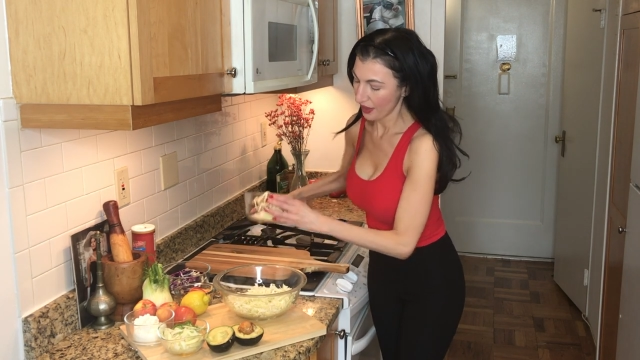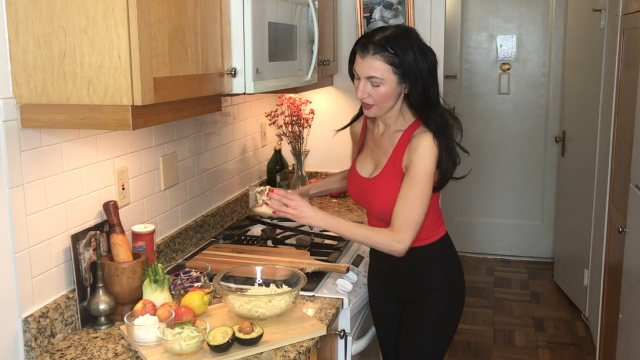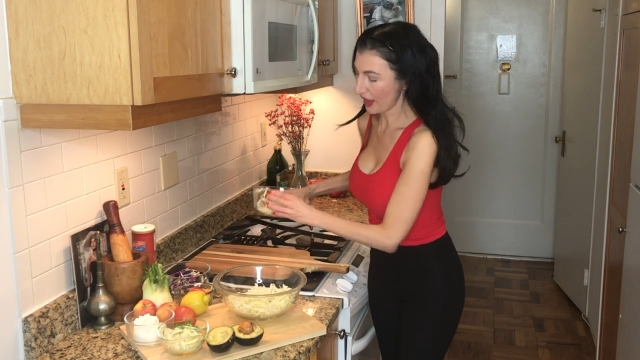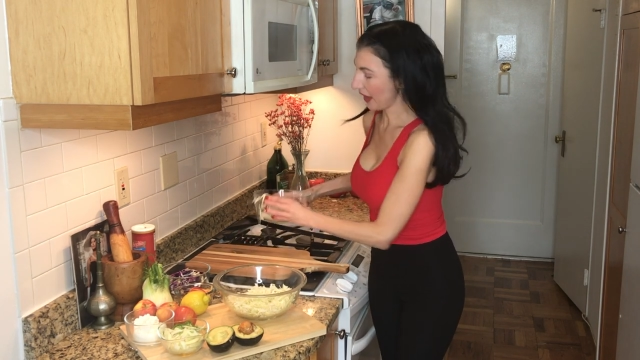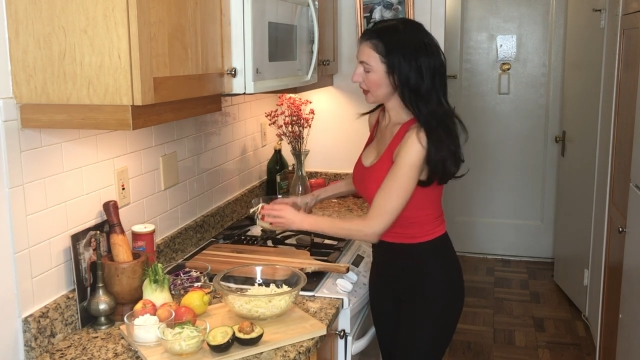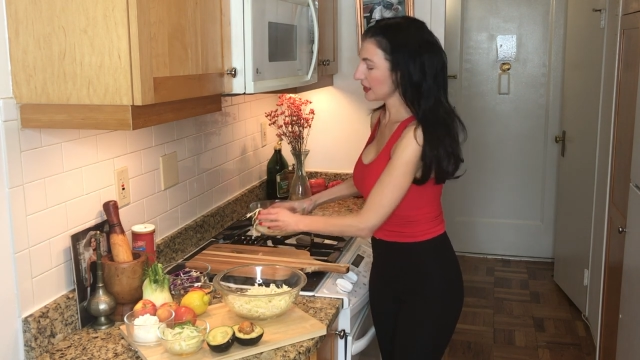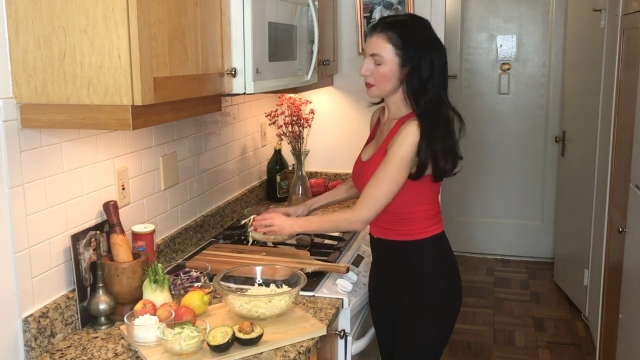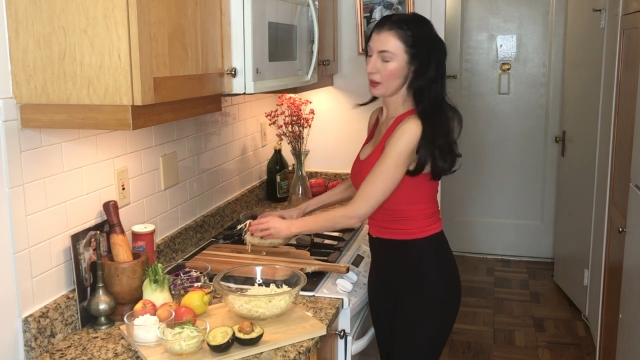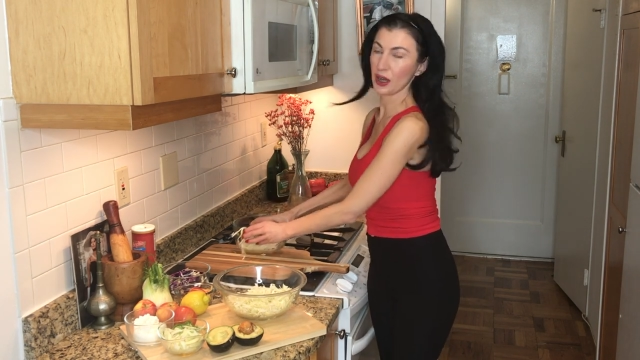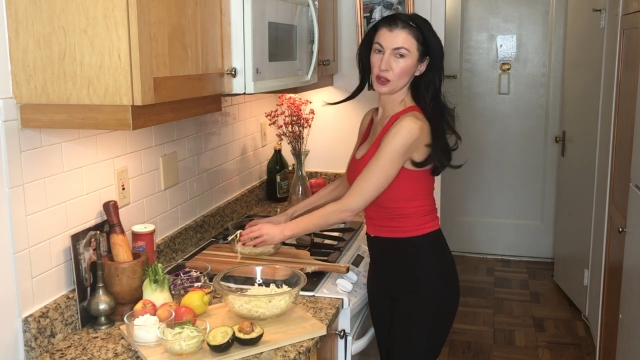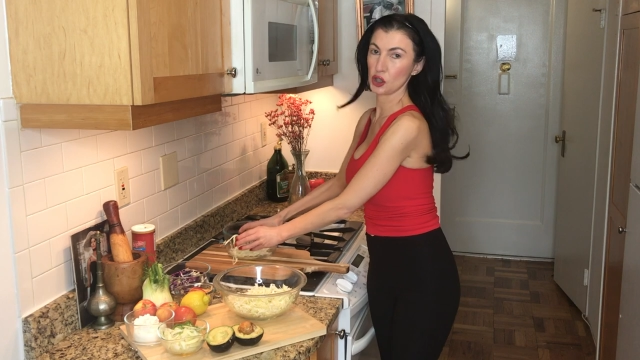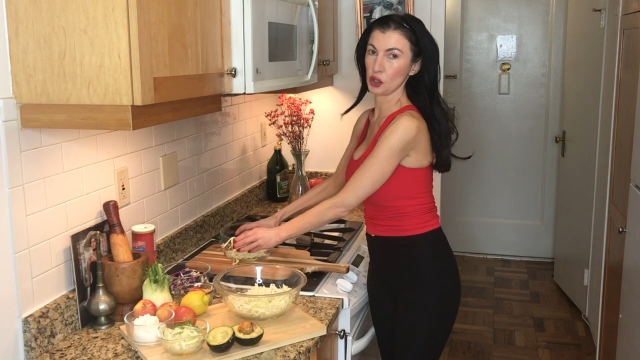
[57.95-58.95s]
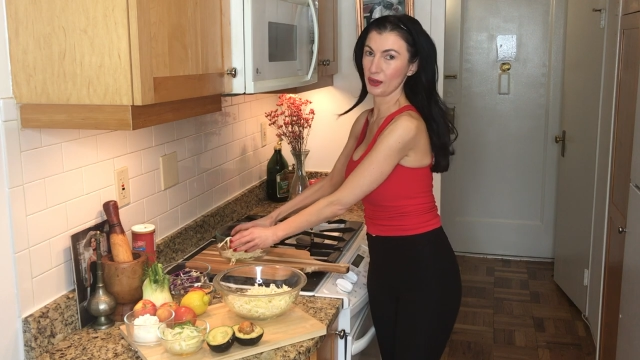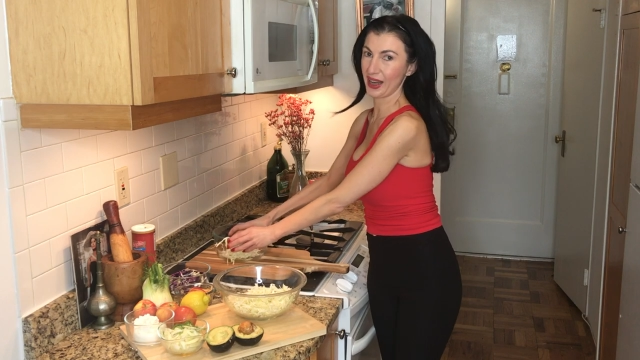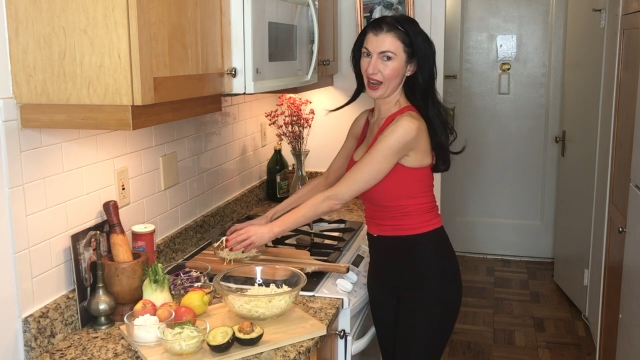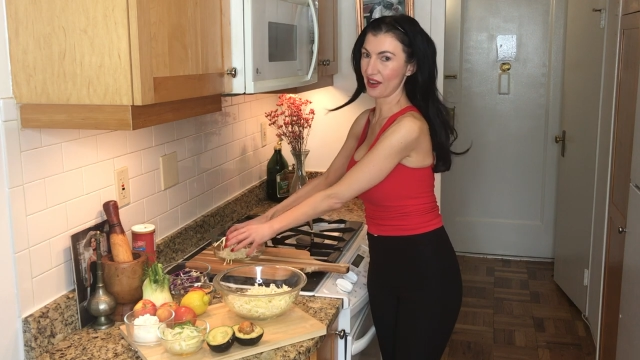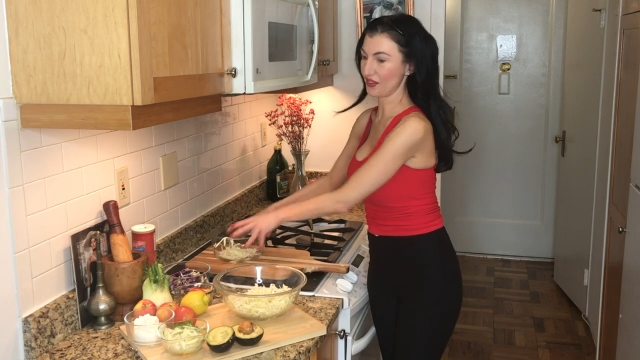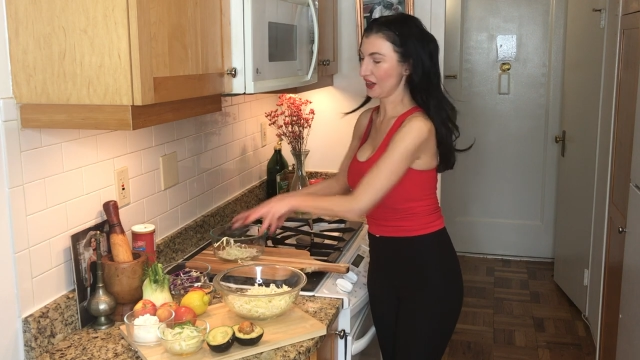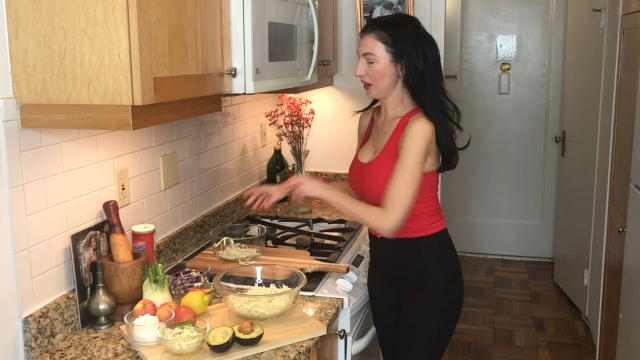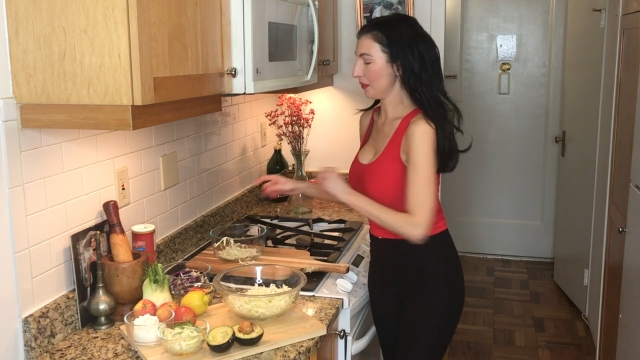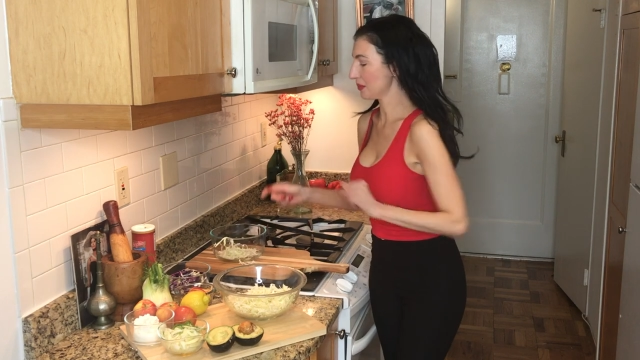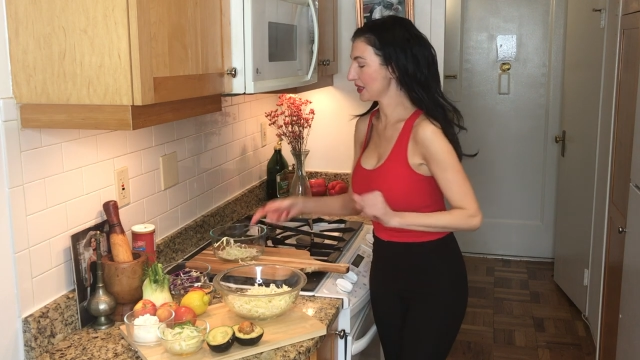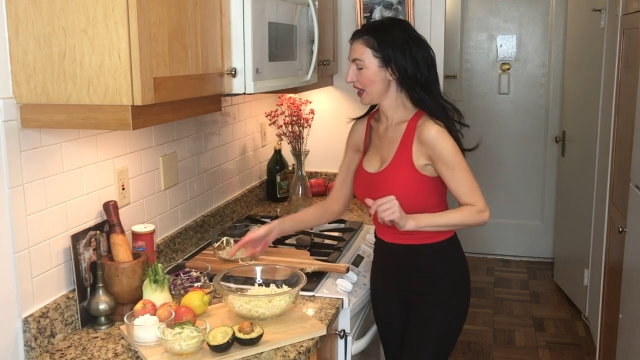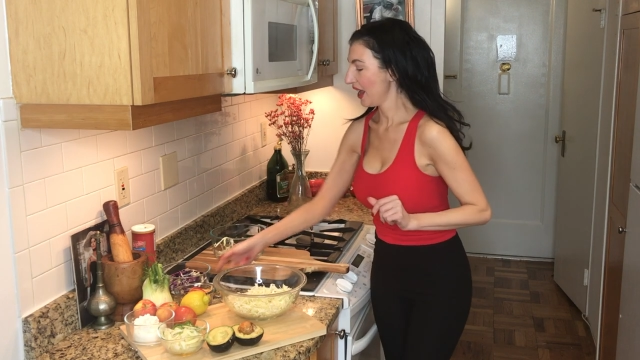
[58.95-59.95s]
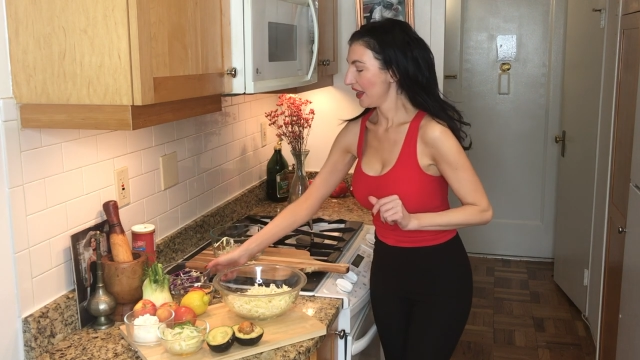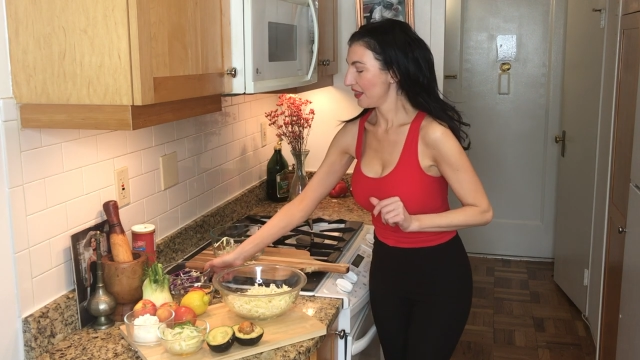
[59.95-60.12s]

That is about 2.5 cups.